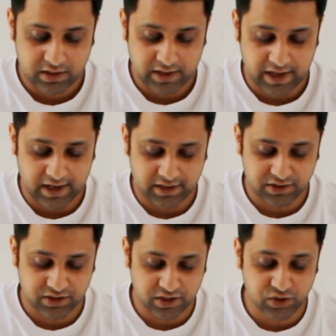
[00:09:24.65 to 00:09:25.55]
And
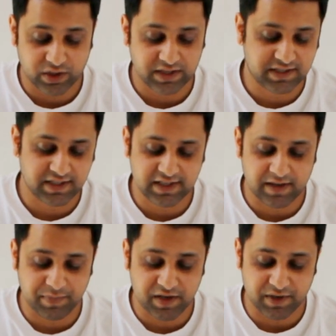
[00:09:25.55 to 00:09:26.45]
you can see the
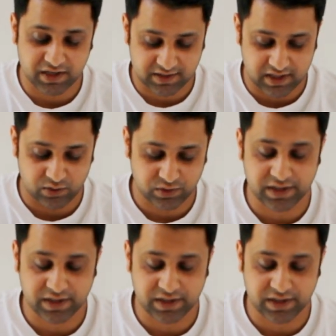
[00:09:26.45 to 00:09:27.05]
beeping sound,